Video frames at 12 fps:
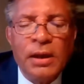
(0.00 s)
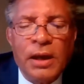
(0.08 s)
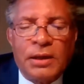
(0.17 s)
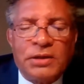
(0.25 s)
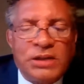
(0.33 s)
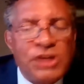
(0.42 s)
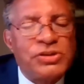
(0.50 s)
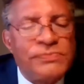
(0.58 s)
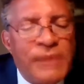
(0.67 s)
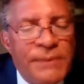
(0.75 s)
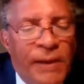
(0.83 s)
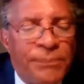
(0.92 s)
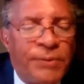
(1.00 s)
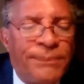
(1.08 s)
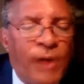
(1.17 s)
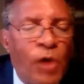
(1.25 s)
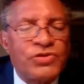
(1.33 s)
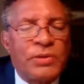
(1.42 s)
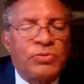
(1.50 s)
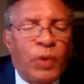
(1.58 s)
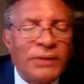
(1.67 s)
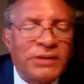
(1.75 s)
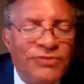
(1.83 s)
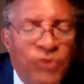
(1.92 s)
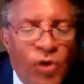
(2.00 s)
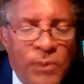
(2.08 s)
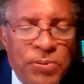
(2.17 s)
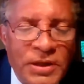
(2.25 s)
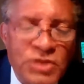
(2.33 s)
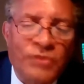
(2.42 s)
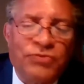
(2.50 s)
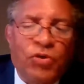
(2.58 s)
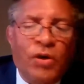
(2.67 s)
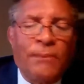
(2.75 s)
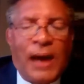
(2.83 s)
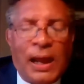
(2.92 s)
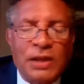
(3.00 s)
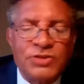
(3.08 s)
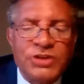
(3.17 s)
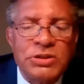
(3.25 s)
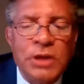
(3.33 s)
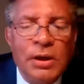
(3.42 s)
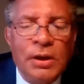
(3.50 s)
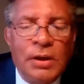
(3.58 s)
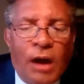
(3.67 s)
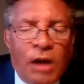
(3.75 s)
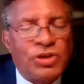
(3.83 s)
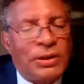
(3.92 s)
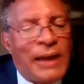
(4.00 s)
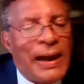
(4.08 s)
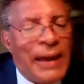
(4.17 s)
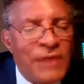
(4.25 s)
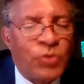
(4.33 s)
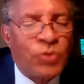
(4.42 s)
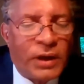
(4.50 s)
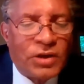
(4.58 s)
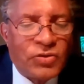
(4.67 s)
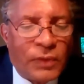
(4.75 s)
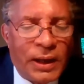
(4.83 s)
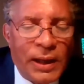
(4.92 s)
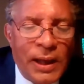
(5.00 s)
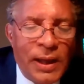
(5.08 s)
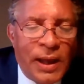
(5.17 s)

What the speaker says: In addition, BPEP proposed some 24 police reform policies on July 8, 2020,